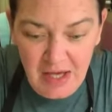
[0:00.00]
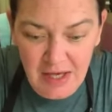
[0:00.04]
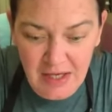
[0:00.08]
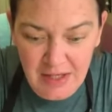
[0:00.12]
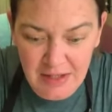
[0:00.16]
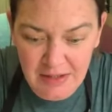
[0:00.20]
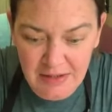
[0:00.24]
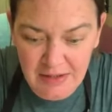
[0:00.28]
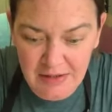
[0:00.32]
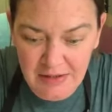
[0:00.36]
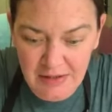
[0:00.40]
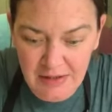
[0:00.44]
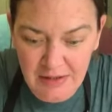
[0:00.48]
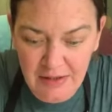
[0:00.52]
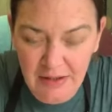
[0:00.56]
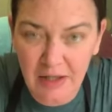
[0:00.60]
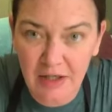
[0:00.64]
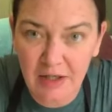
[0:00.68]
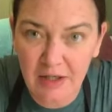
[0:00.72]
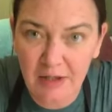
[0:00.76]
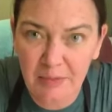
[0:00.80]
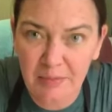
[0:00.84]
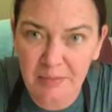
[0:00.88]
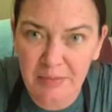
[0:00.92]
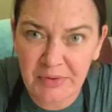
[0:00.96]

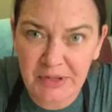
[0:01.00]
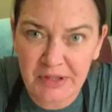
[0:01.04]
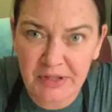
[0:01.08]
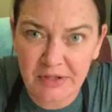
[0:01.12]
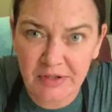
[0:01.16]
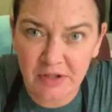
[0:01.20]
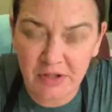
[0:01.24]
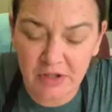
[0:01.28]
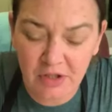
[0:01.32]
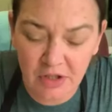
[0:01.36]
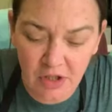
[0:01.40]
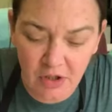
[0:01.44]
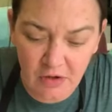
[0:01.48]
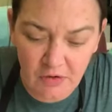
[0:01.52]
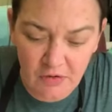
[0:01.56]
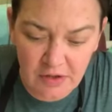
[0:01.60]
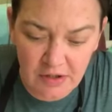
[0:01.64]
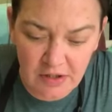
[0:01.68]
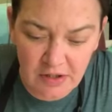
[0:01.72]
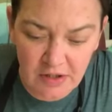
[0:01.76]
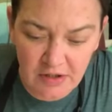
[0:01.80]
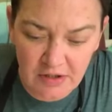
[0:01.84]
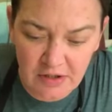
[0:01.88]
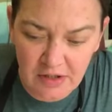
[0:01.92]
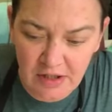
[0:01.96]
I planned on
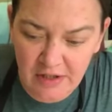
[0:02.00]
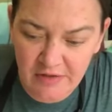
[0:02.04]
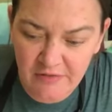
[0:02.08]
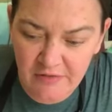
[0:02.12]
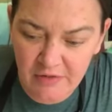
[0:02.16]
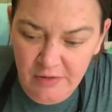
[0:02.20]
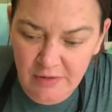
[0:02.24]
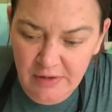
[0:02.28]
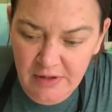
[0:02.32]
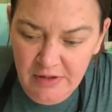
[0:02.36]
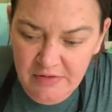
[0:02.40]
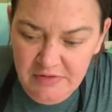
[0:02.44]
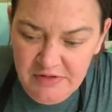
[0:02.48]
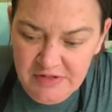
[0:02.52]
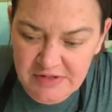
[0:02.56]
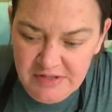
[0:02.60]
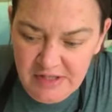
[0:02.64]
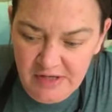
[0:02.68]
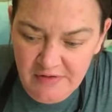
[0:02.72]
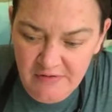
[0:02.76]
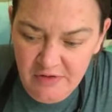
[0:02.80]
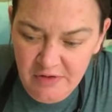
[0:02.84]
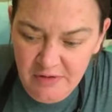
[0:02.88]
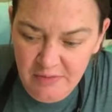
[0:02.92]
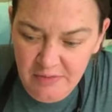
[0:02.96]
going live around
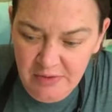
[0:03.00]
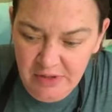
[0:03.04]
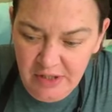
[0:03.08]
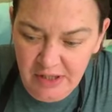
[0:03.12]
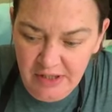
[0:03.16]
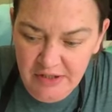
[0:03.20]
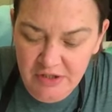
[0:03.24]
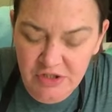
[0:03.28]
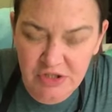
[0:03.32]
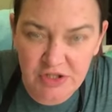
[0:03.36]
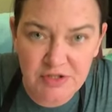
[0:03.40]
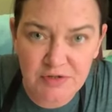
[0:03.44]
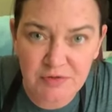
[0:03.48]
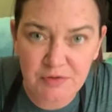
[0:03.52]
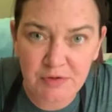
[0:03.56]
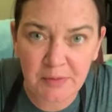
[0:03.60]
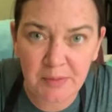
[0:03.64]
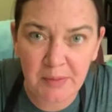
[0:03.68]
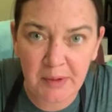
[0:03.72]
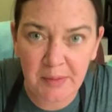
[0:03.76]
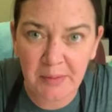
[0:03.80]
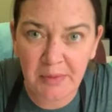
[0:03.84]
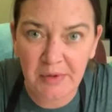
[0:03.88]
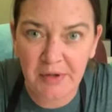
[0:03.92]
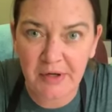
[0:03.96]
7, but I just
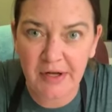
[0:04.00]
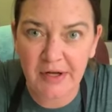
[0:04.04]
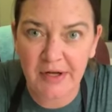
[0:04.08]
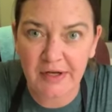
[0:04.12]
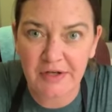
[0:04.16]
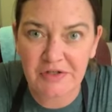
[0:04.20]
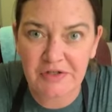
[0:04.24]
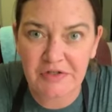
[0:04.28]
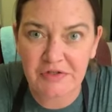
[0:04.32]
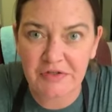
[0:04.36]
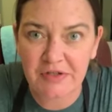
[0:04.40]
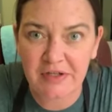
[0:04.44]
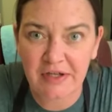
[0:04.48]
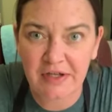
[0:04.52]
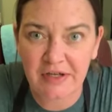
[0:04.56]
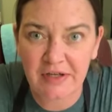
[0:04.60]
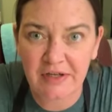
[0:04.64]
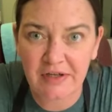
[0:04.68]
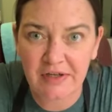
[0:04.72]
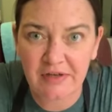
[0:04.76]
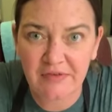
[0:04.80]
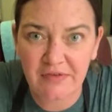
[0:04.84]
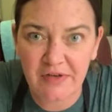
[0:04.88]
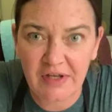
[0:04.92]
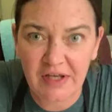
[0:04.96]
remembered I actually
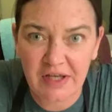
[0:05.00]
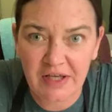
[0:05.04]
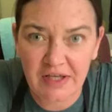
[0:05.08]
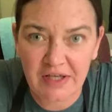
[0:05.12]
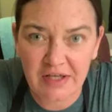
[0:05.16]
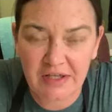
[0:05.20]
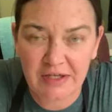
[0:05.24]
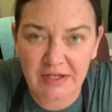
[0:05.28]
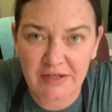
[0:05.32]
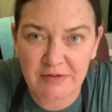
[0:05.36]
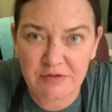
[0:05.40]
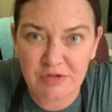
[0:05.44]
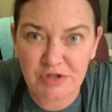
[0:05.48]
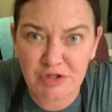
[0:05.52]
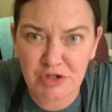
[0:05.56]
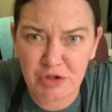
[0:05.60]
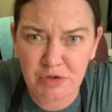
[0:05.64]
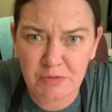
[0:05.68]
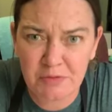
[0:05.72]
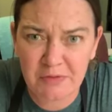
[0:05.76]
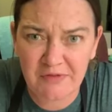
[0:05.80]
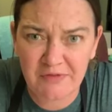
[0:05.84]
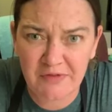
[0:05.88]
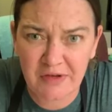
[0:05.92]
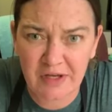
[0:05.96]
have a
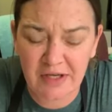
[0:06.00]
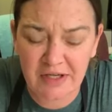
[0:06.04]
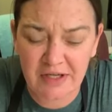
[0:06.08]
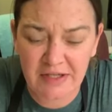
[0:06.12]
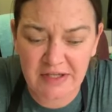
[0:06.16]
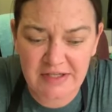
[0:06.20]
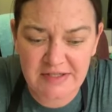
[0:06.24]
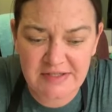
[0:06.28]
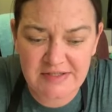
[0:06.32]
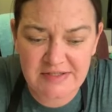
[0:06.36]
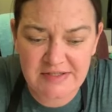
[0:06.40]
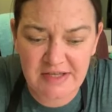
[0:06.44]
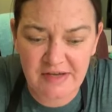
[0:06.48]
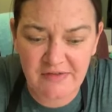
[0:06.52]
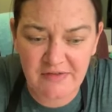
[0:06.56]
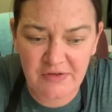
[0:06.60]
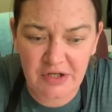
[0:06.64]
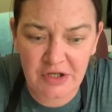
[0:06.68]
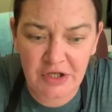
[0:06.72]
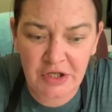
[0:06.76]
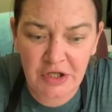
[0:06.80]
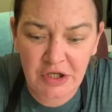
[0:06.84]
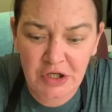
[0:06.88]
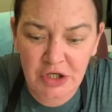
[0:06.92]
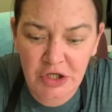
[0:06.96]
Zoom event at
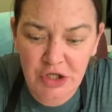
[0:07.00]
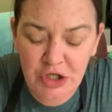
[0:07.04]
7.